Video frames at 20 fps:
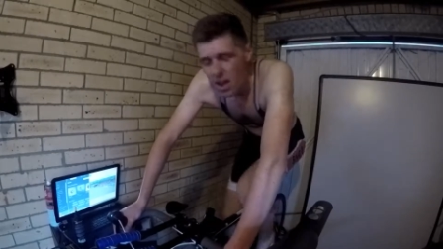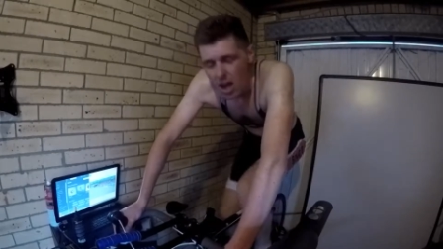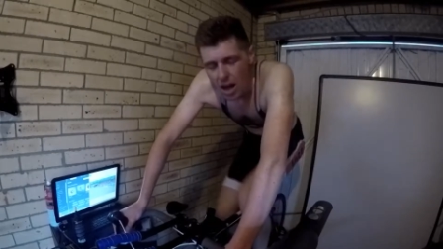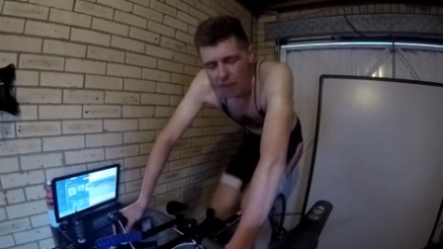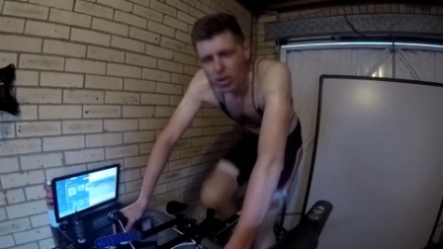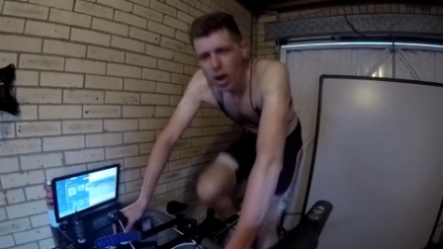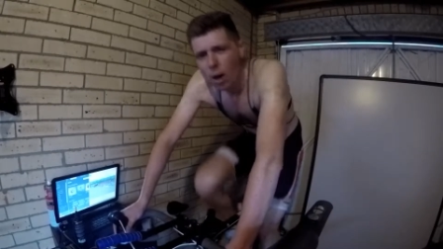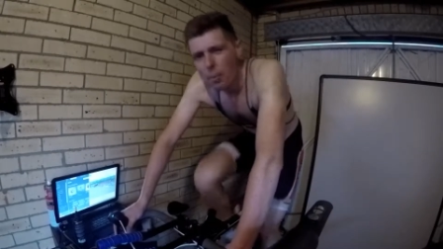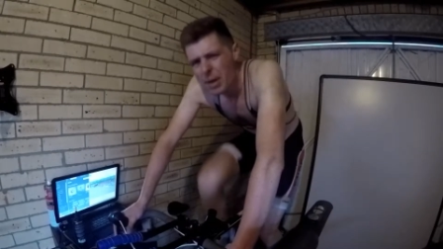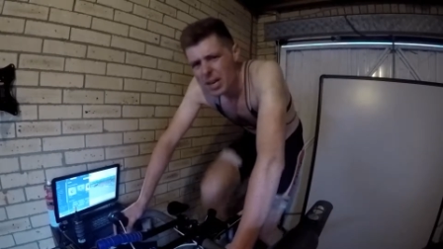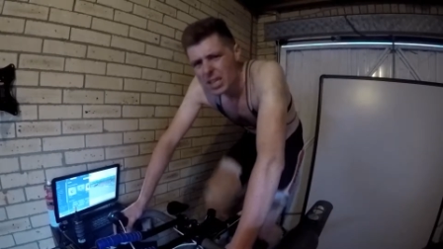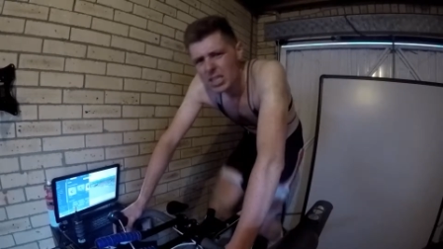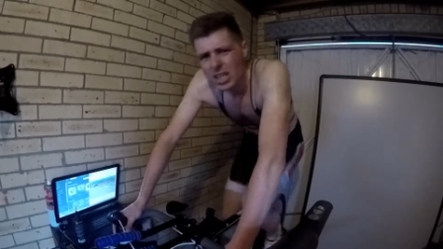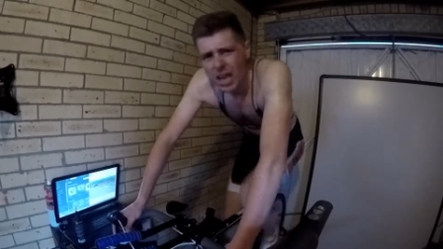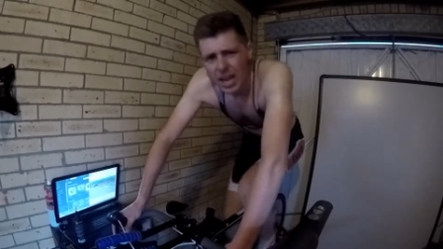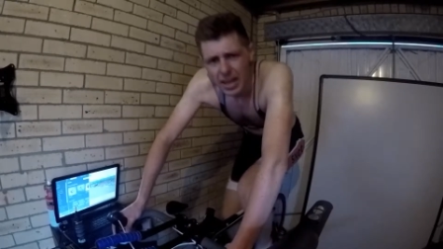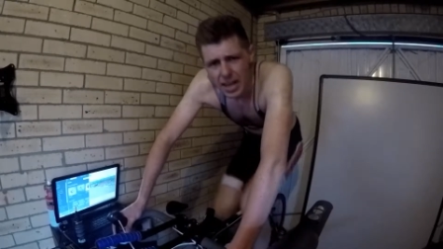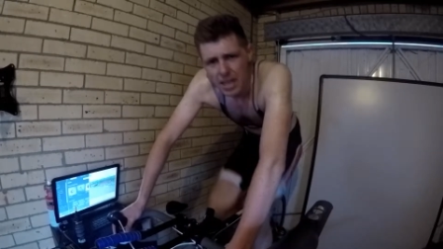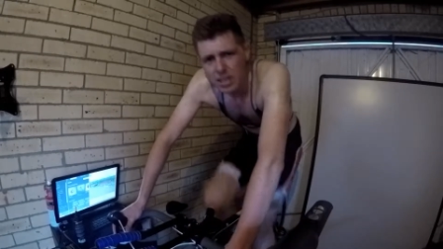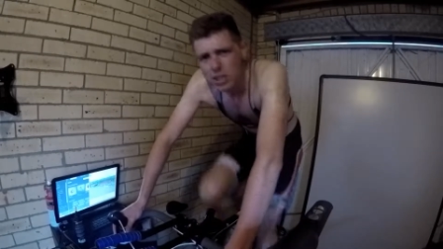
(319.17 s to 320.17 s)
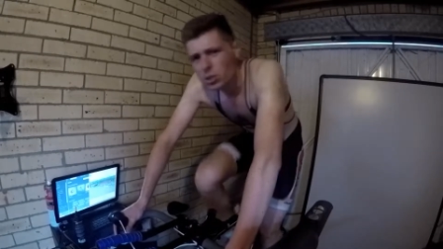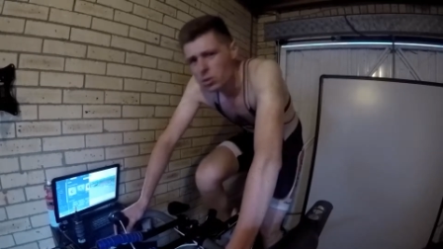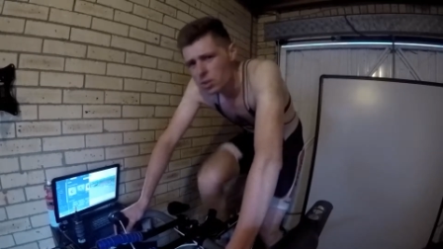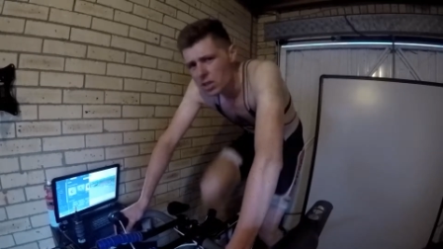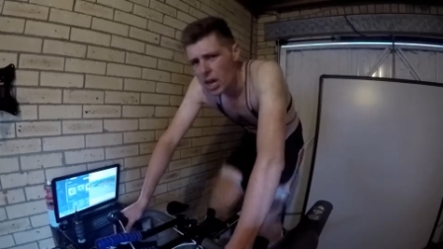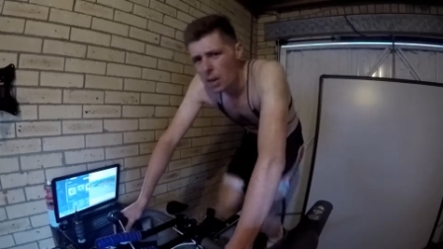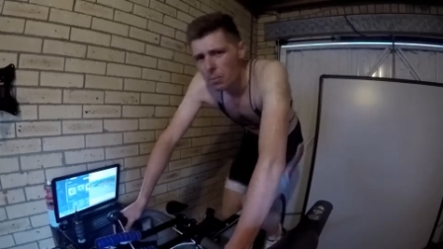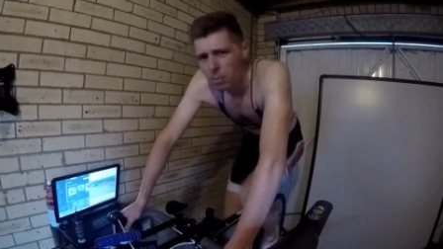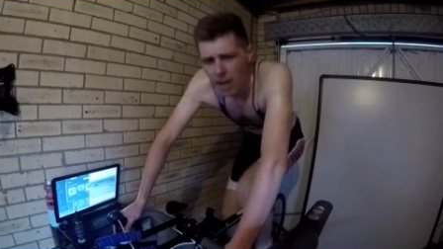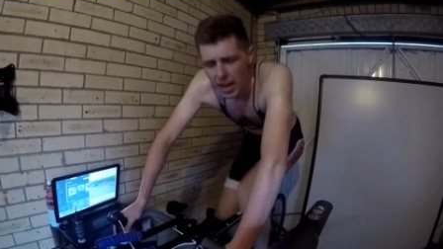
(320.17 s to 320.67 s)
I've got a big Saturday and
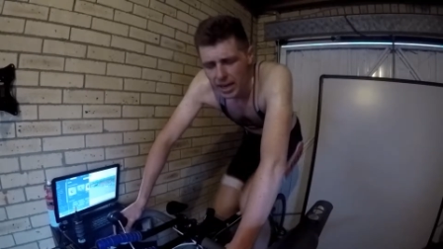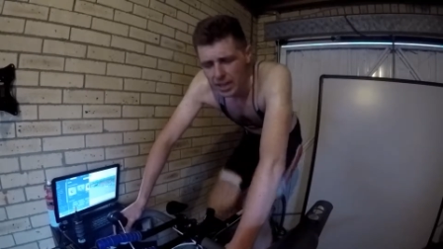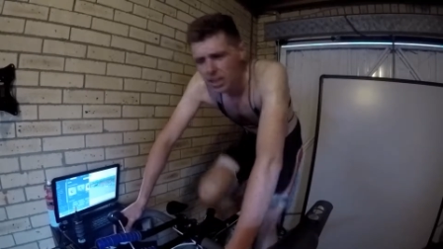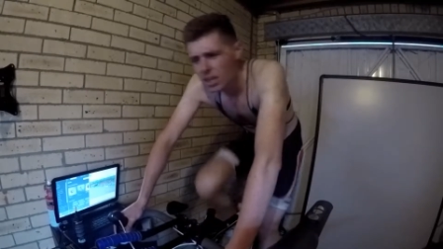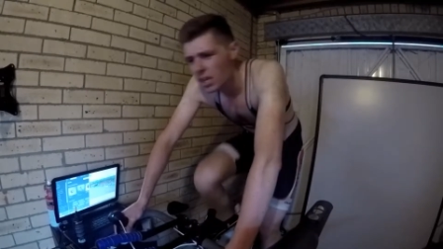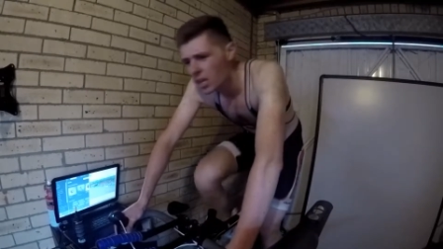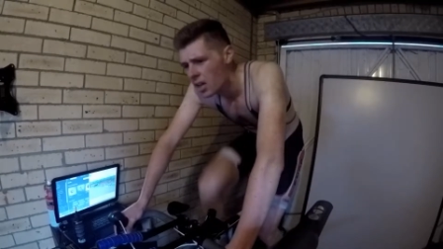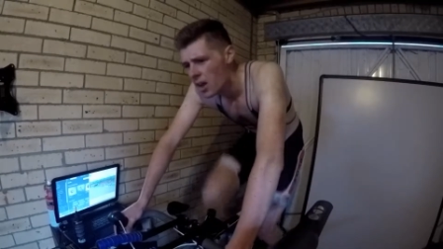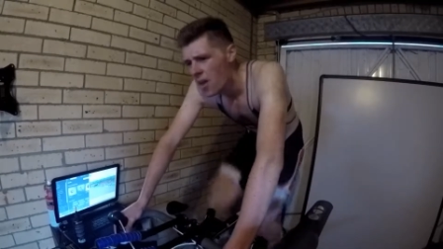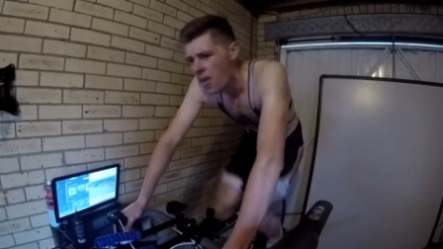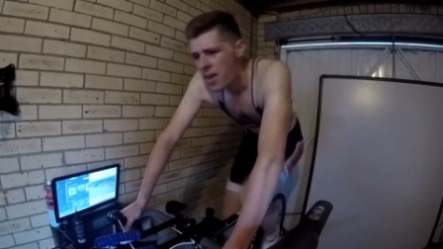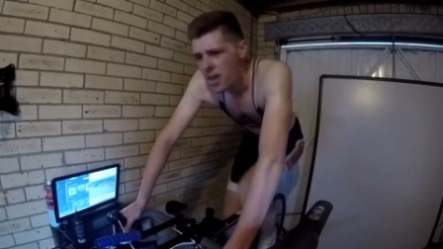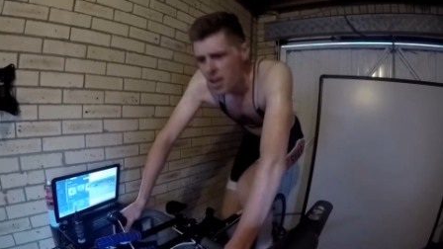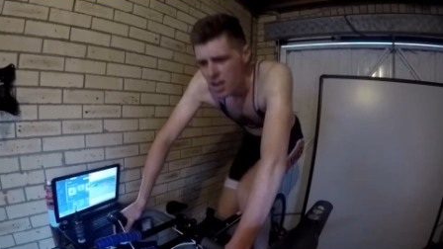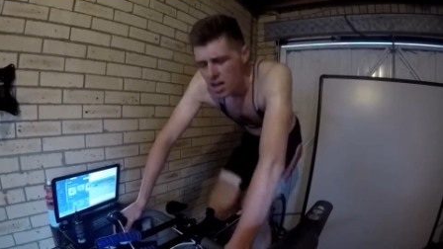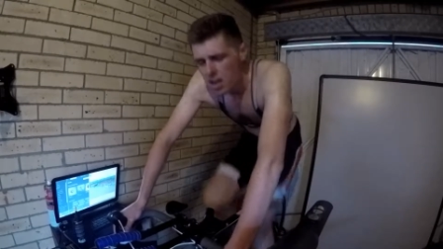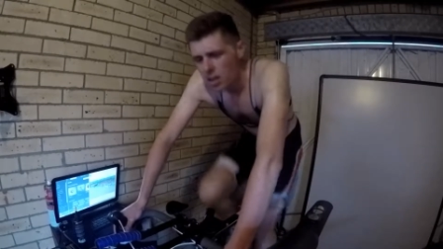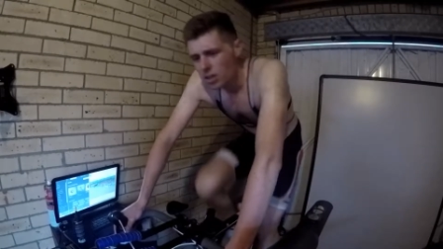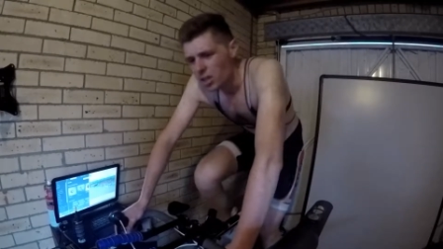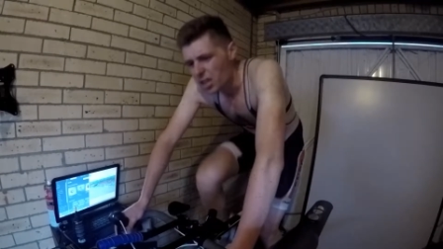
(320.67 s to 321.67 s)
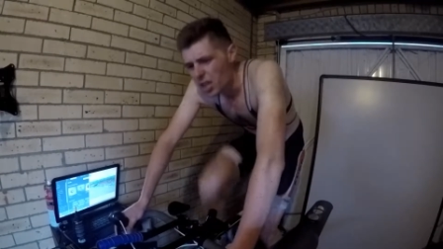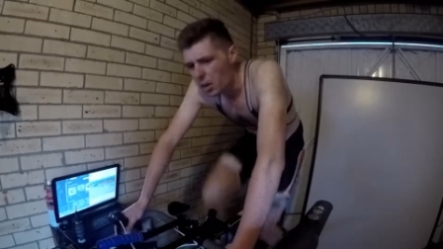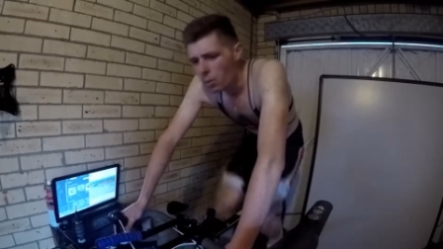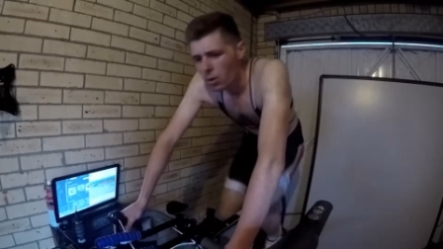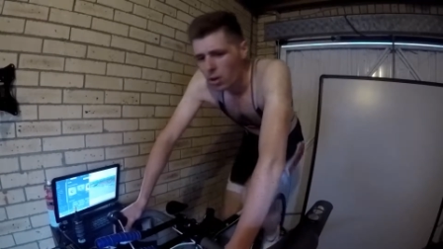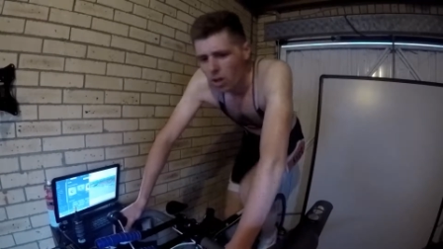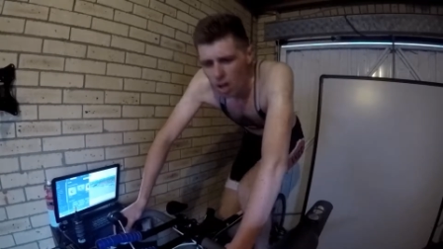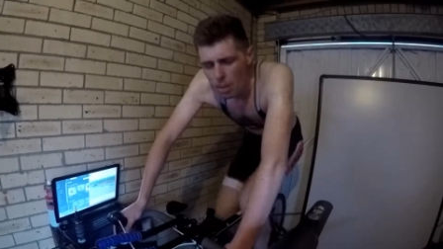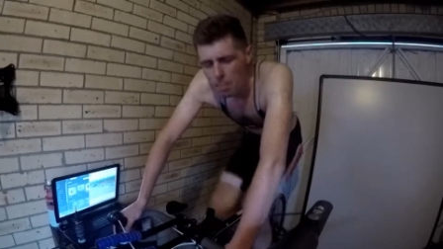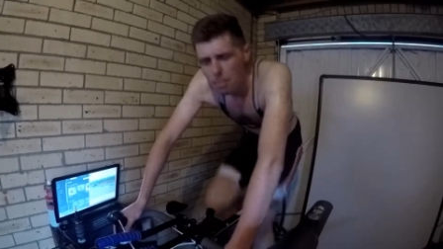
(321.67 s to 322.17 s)
Sunday planned, so I don't
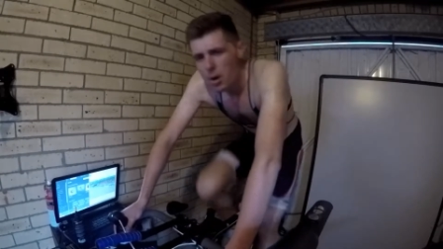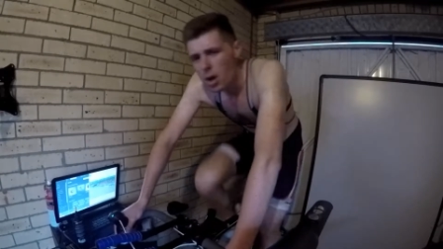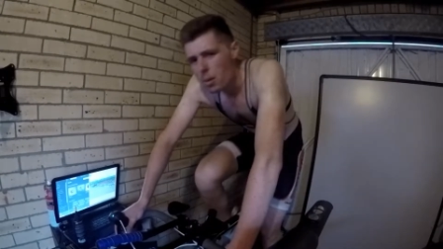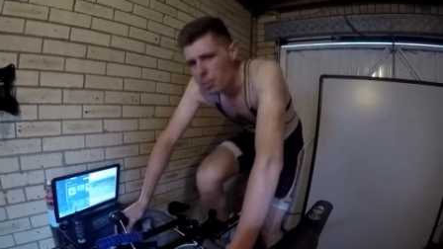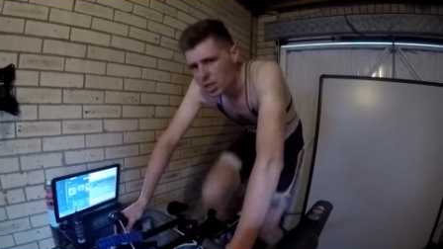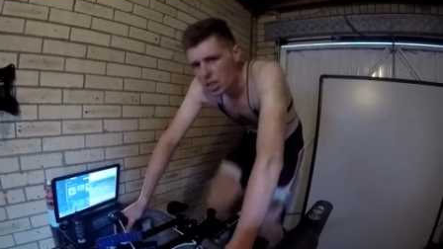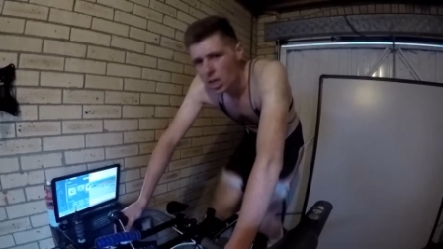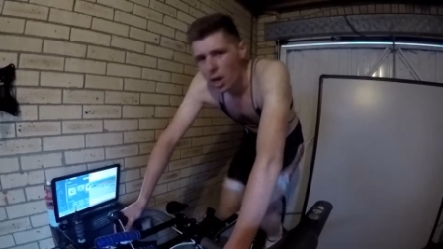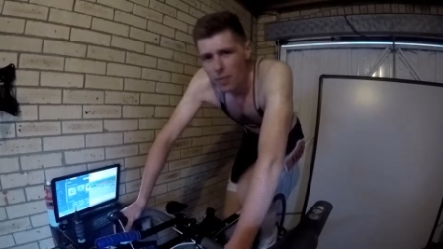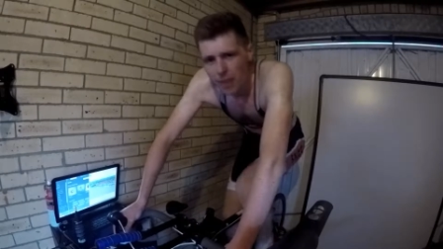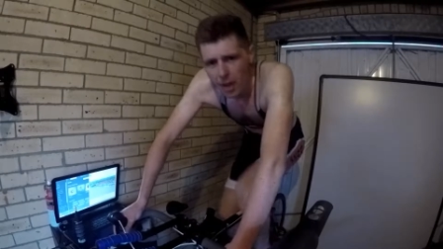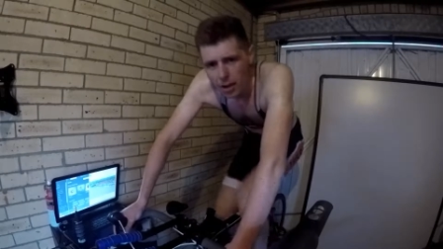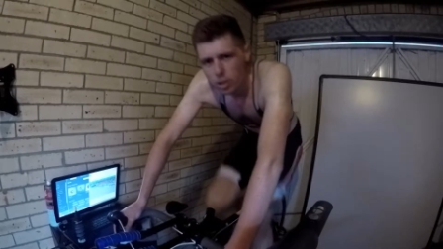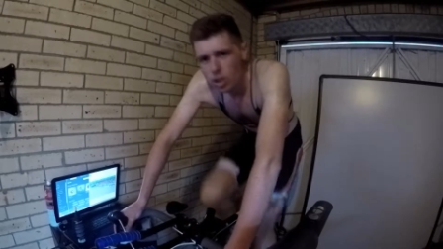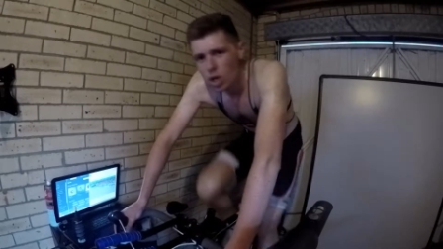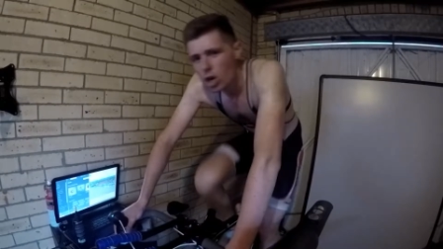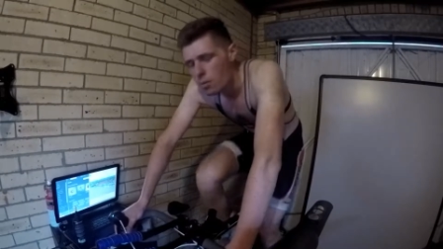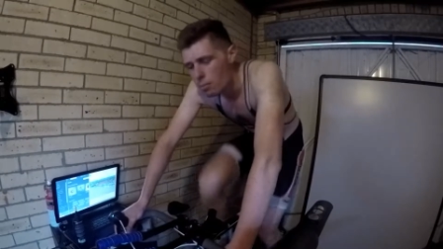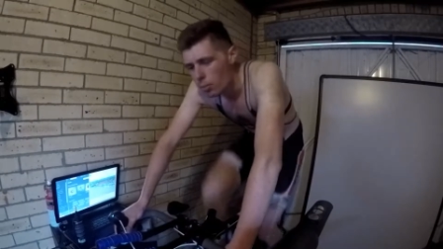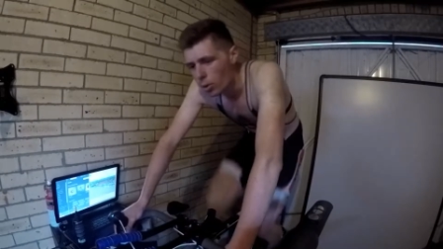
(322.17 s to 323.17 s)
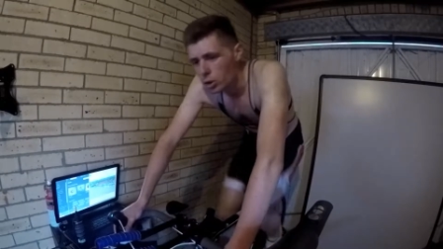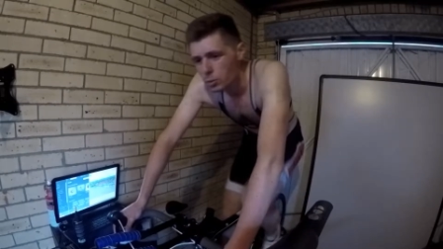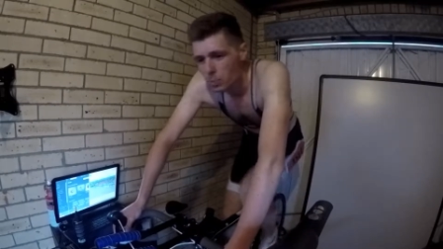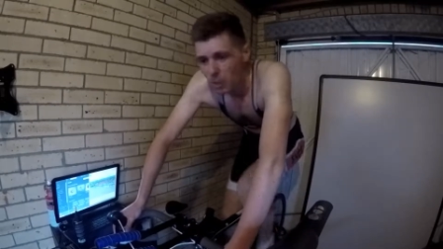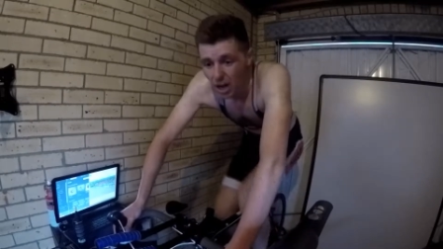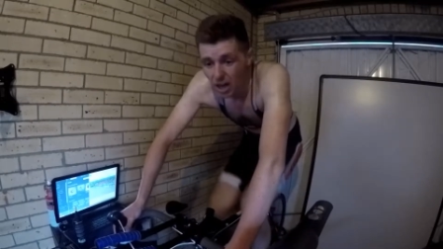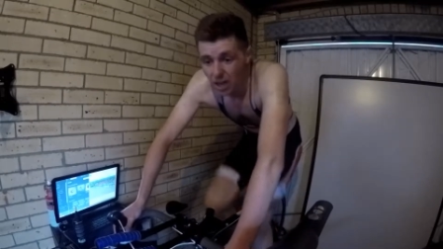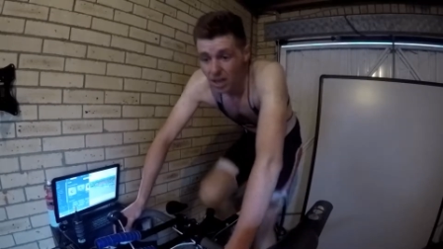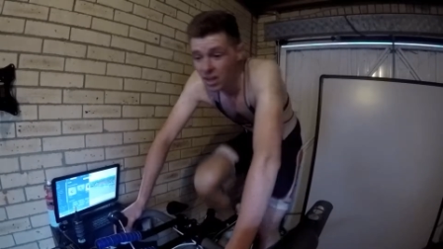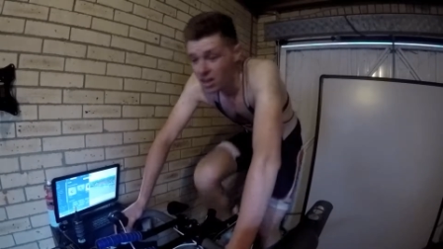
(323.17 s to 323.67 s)
want to burn myself out too much,
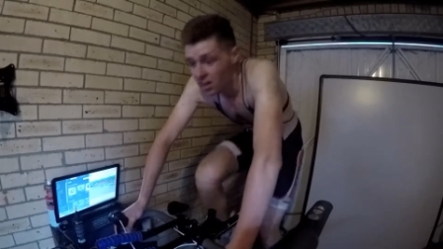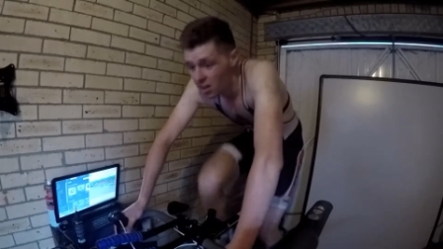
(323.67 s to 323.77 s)
but